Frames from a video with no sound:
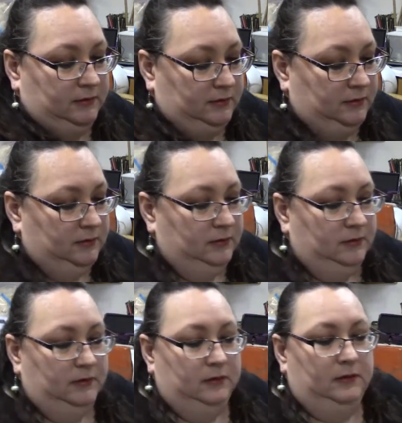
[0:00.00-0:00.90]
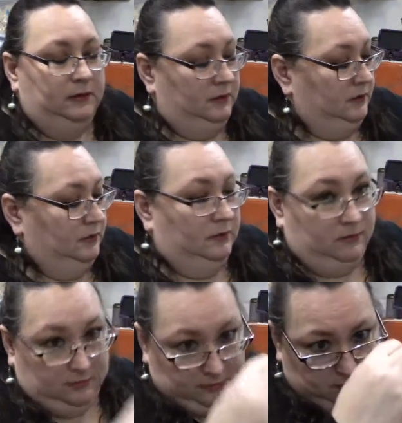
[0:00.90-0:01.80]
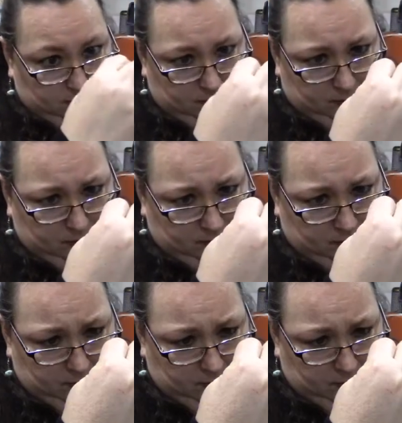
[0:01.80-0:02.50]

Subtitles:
Nothing is said.